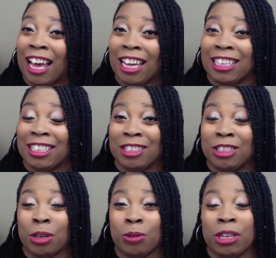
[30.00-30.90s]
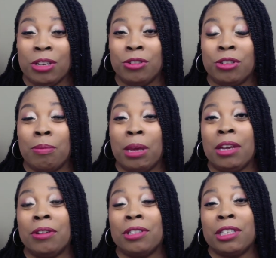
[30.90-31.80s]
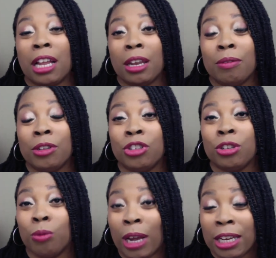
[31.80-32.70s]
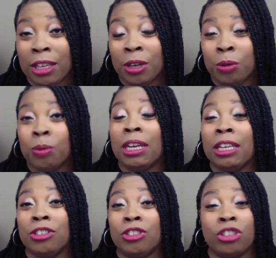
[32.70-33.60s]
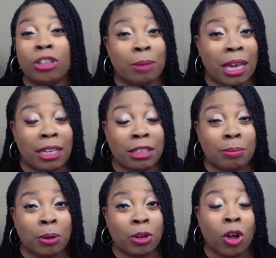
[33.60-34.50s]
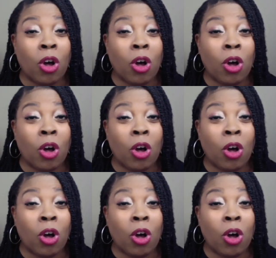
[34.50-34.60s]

Hi, this is Toni Henderson Mayers, television, radio, relationship expert,